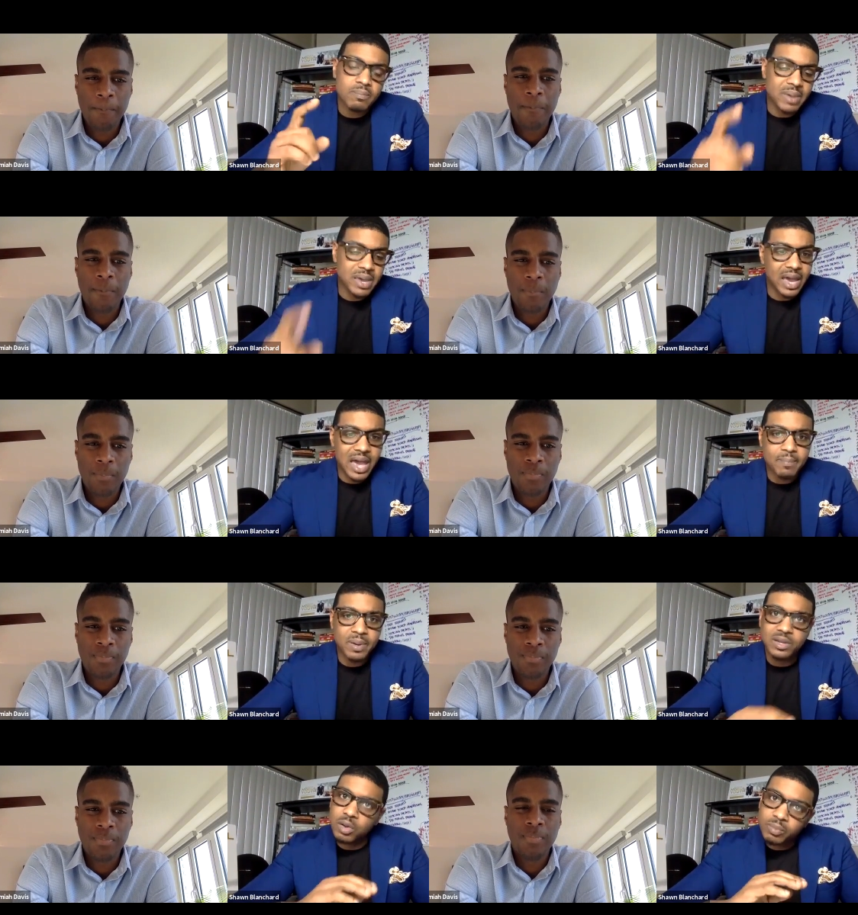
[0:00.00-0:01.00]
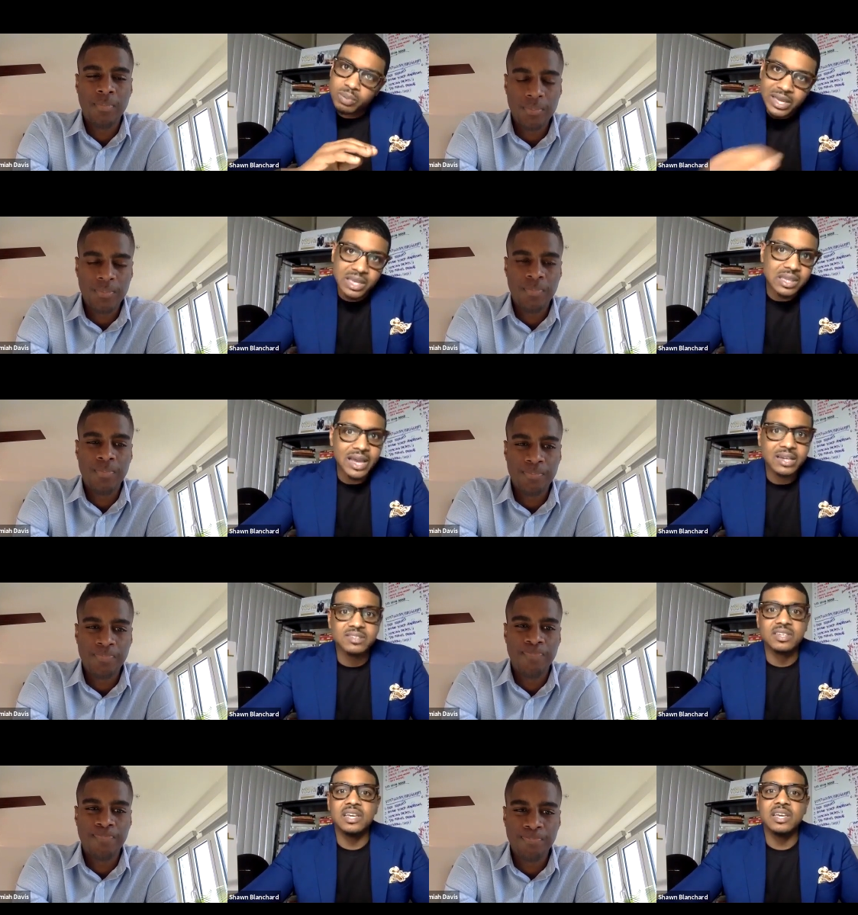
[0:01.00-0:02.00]
Speaker 1: make it happen. Don't play your
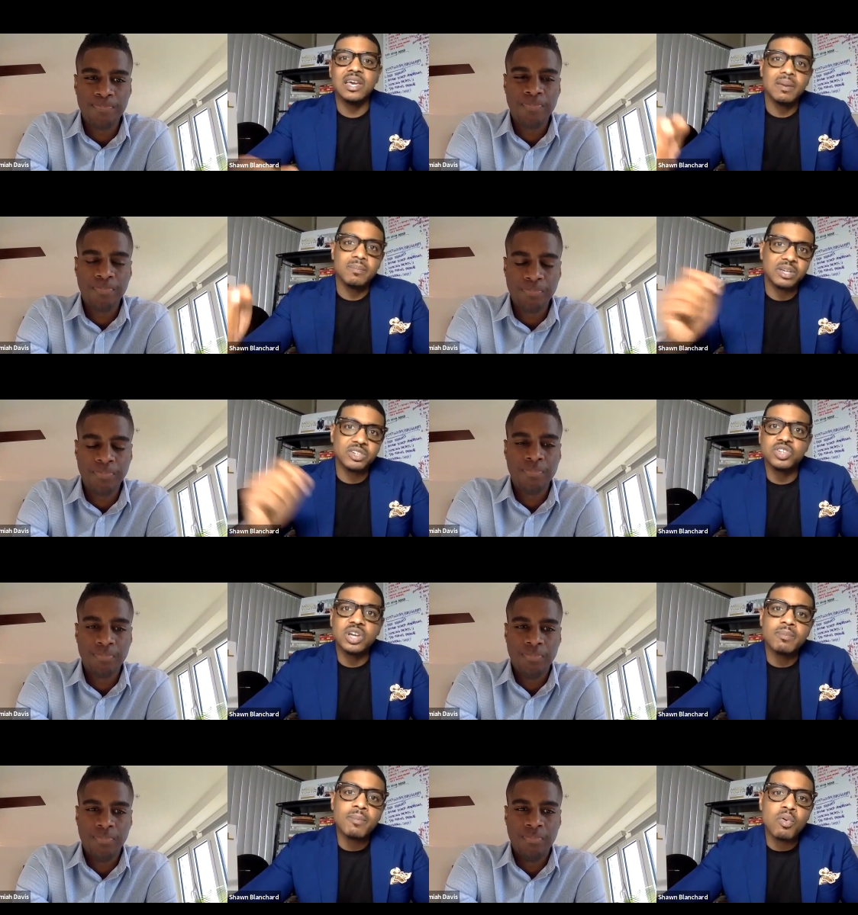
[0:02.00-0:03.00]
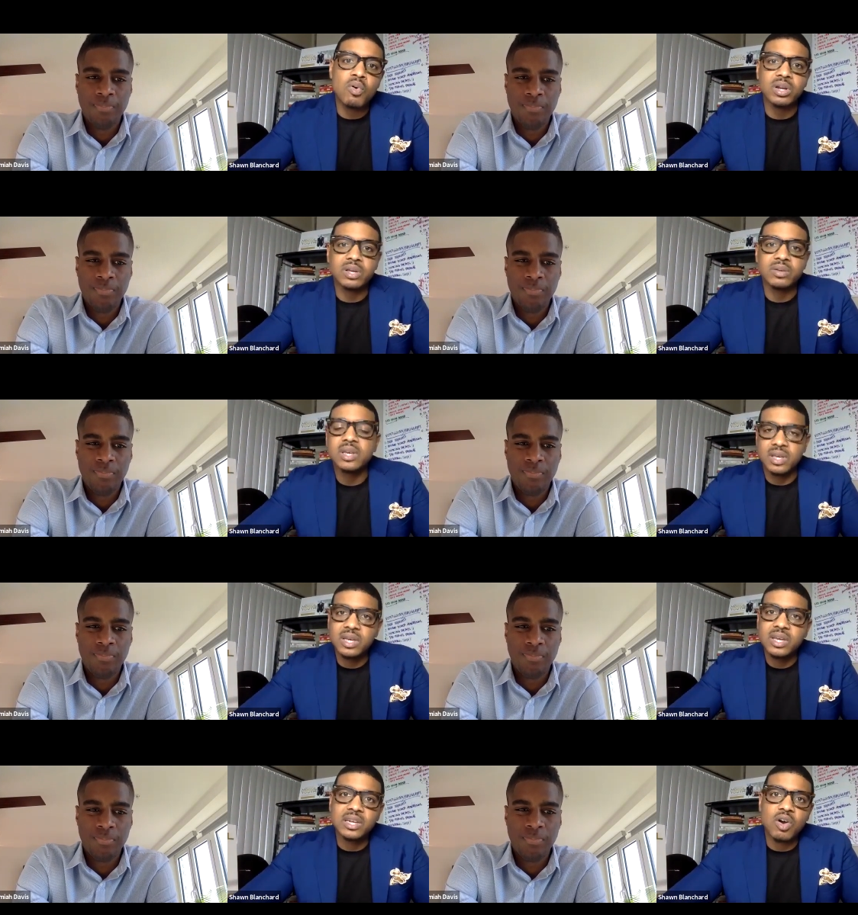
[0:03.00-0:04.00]
legacy. Make sure you come aboard and
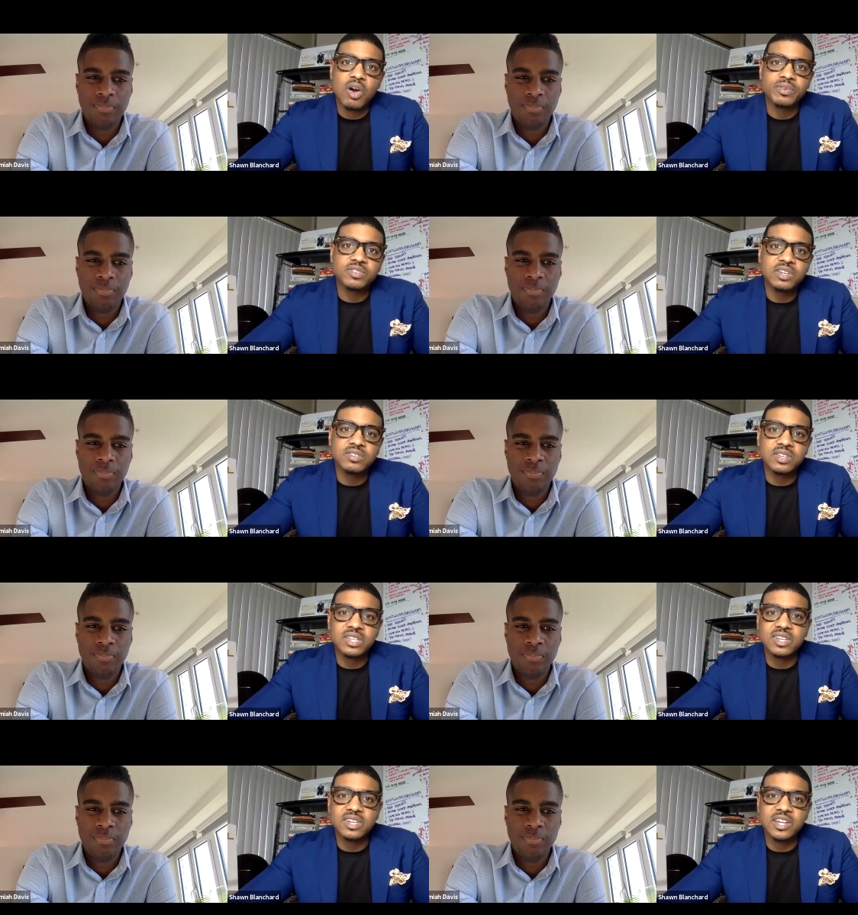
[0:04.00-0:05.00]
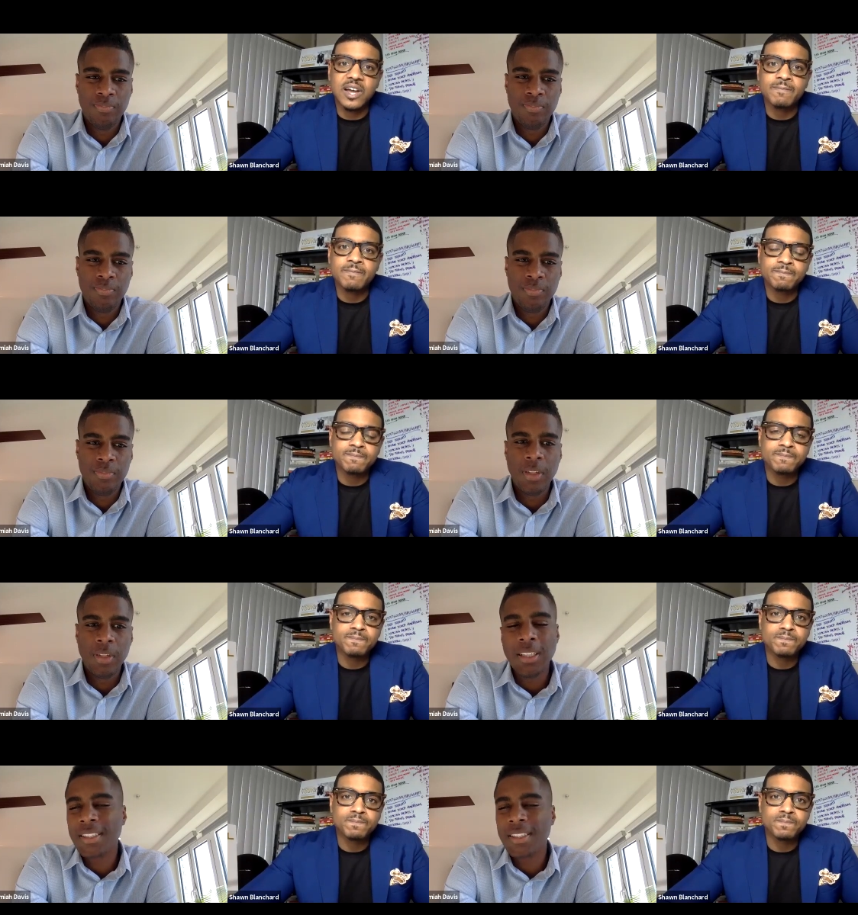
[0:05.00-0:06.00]
get in the author seekers and let's get it done.
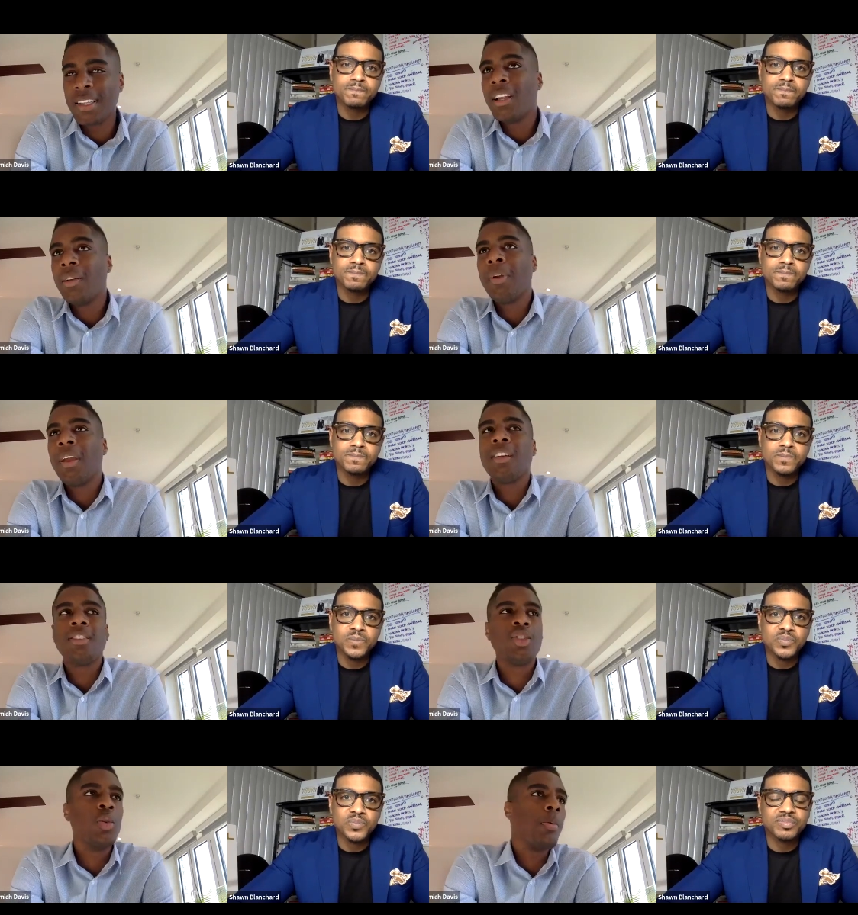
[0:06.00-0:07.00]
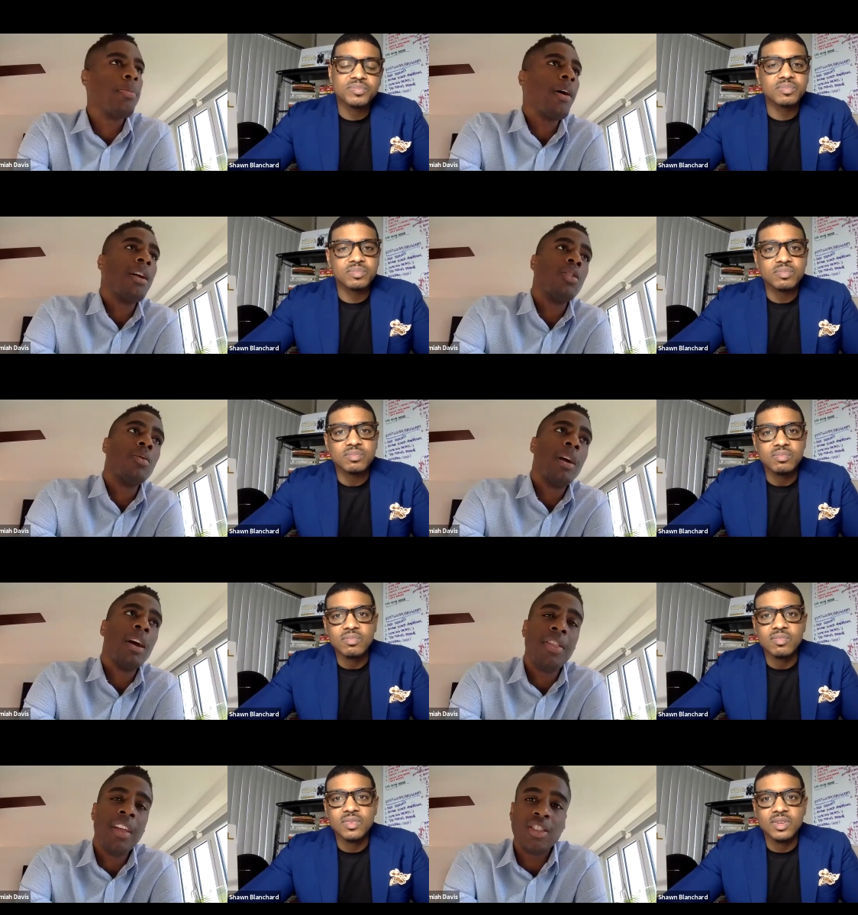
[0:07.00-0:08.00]
Speaker 2: Let's get it, man. Super proud of you,
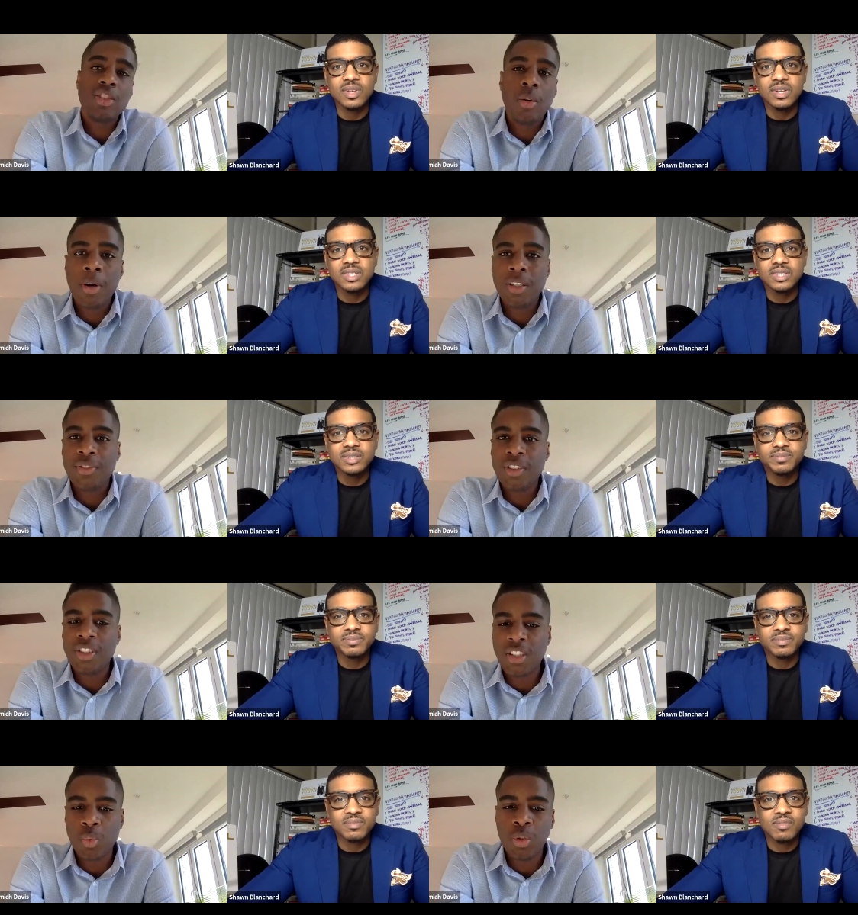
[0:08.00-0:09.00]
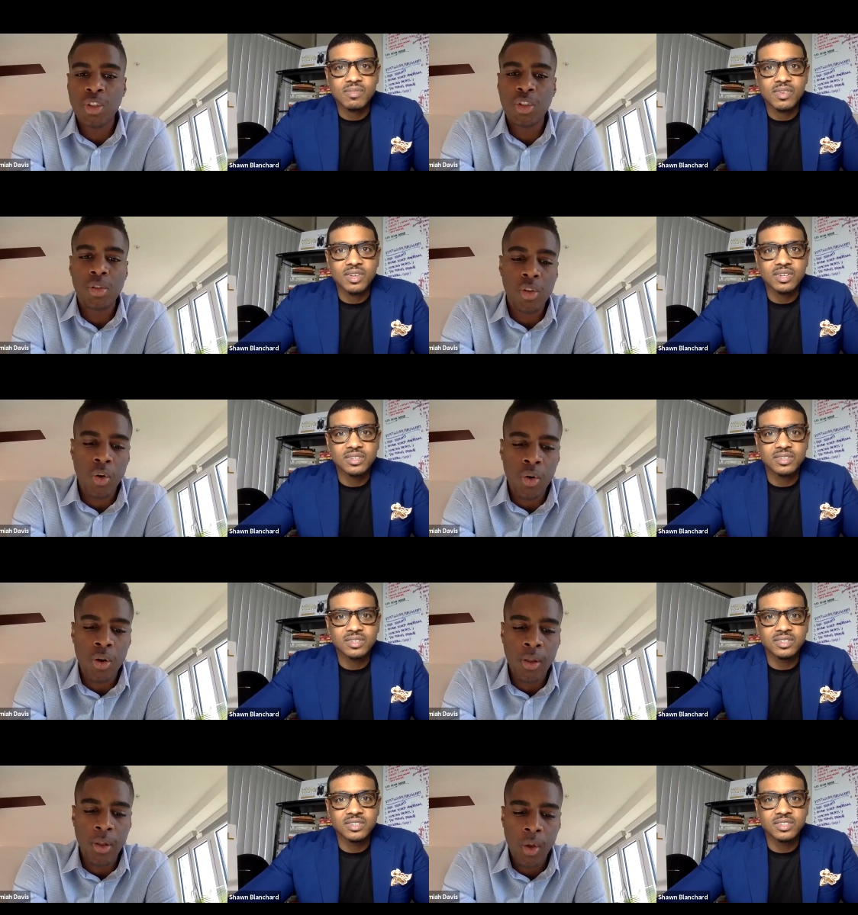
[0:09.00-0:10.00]
man. Thanks so much for just what you're
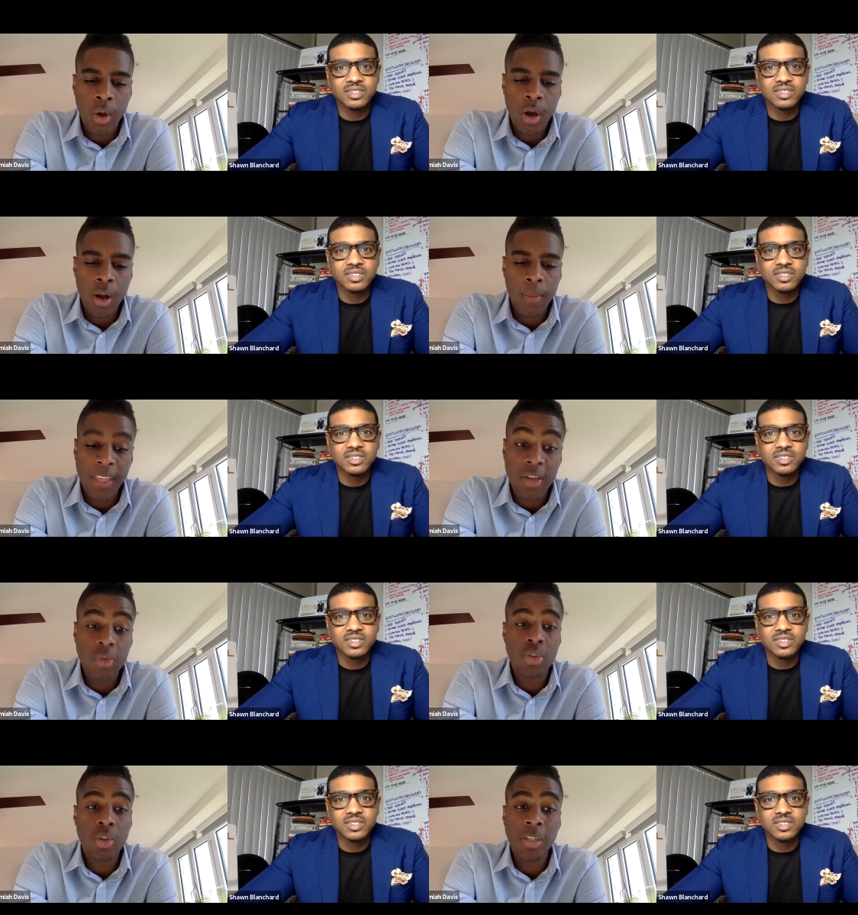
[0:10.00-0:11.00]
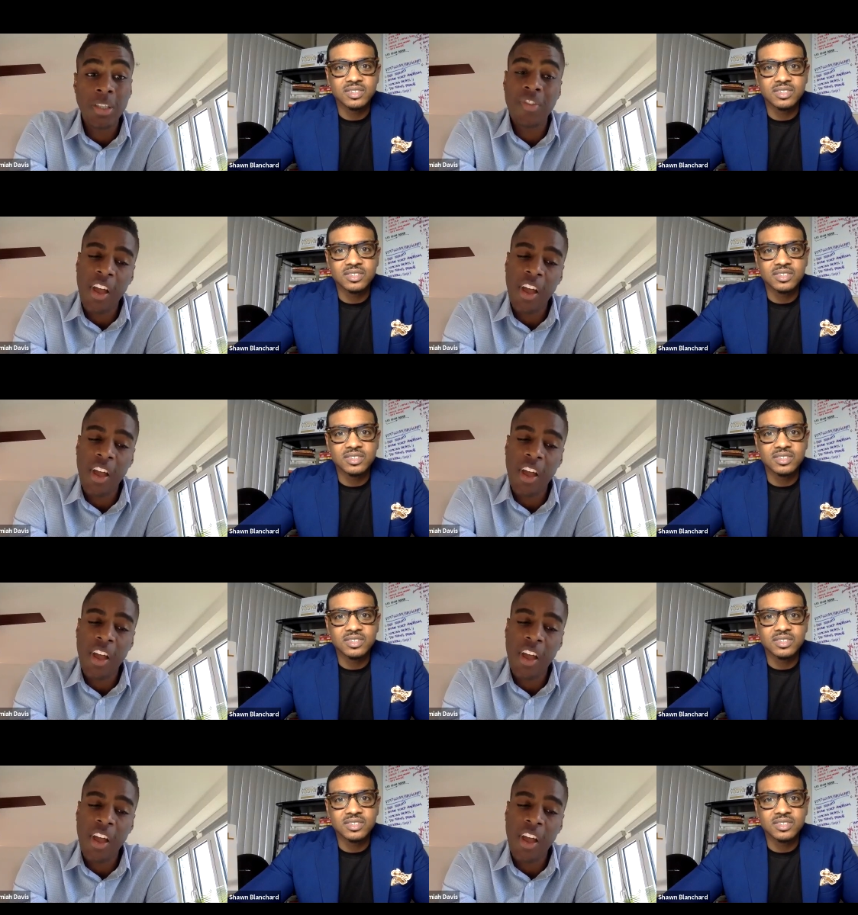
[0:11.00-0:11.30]
doing. Um, thank you so much for